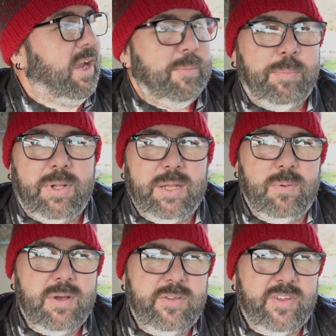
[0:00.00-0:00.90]
get my bloody
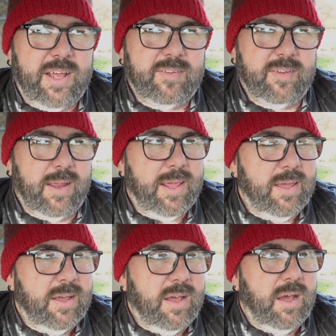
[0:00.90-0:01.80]
words out today.
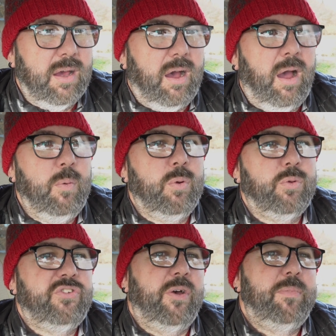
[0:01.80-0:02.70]
I will
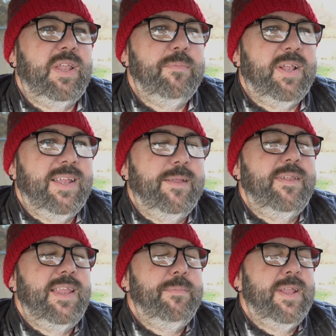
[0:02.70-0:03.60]

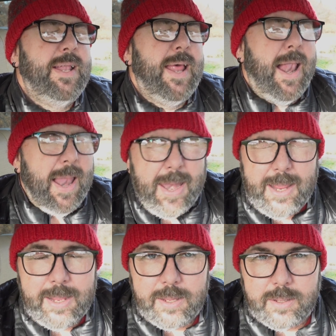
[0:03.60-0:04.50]

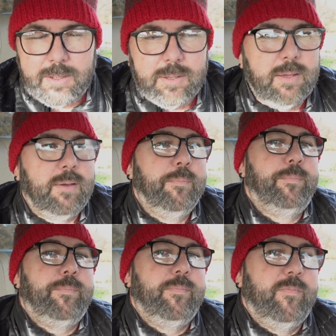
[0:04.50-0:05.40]
subliminally
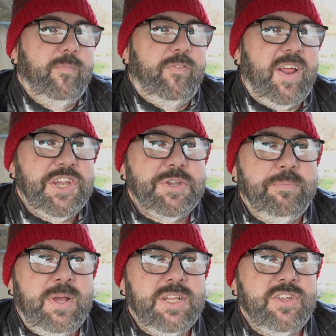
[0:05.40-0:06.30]
flash some
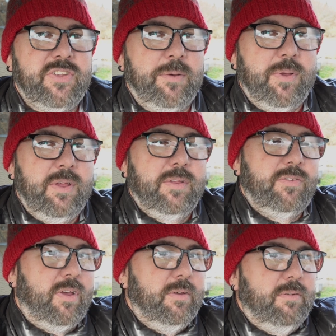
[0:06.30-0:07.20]
pictures up.
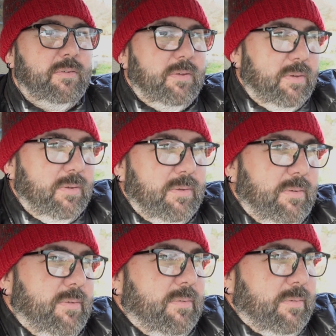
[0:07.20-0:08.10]
So,
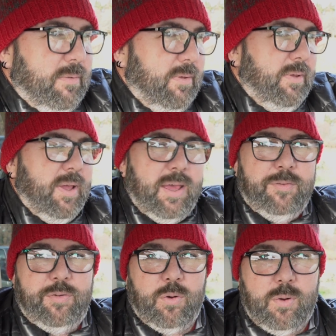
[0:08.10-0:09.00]
yeah,
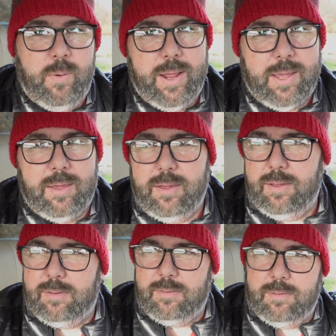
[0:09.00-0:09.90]
if you're quick,
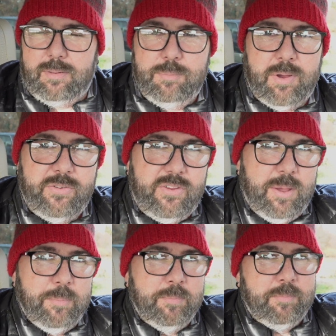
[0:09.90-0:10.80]
you might see
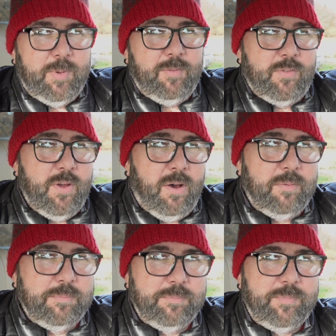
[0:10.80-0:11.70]
them. If not,
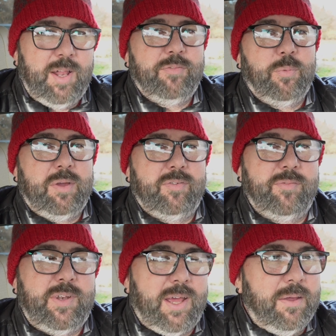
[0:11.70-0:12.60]
you'll have to wait for the
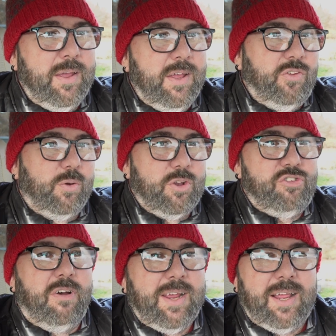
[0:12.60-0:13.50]
video. So I'm going to
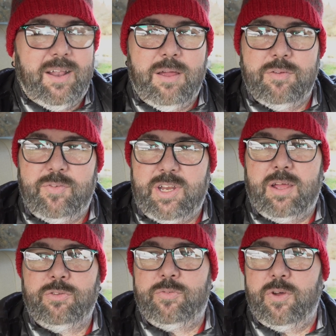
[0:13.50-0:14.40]
try and get a load of
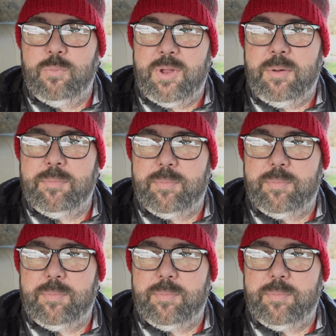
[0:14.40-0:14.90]
videos filmed up